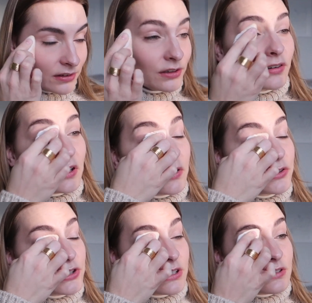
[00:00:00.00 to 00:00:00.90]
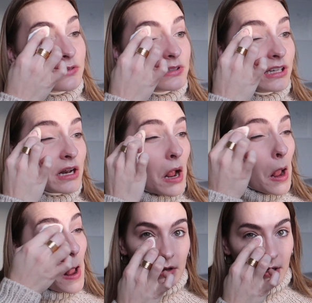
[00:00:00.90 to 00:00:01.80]
the regular translucent
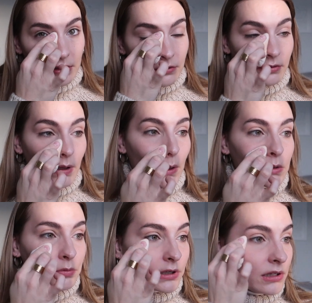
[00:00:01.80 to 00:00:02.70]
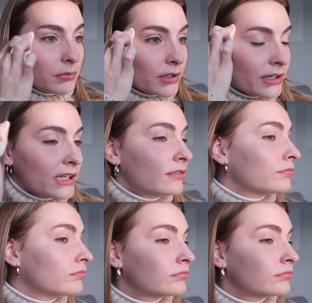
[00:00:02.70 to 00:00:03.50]
and I do feel like it's pretty blurring.